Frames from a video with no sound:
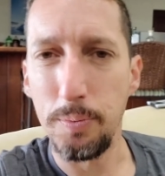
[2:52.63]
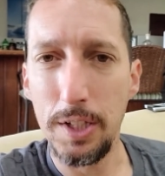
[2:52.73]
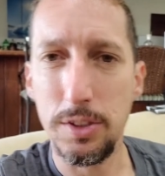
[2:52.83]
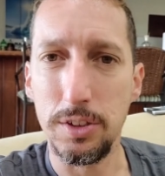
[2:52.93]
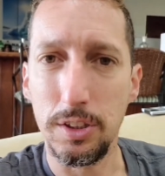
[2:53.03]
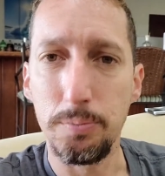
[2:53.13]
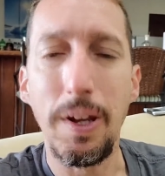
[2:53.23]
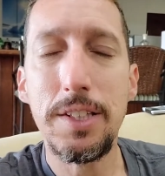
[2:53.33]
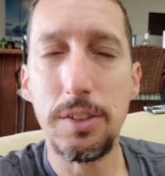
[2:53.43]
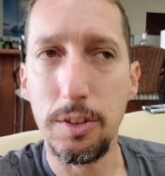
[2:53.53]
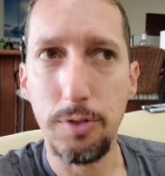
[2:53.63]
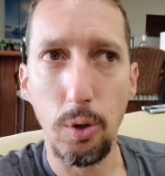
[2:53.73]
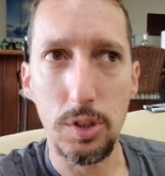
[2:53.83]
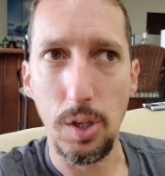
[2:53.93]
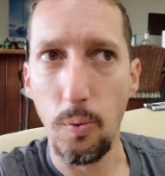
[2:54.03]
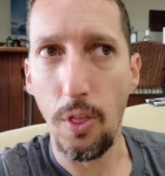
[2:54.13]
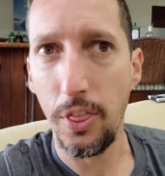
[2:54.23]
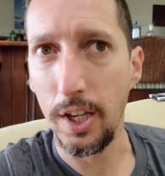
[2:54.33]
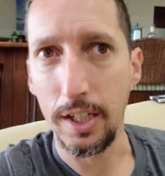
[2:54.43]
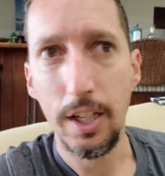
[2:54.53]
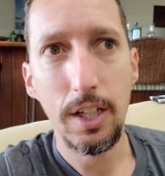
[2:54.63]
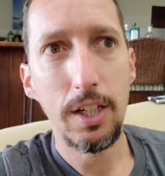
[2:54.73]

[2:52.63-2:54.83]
mentally focus on one thing.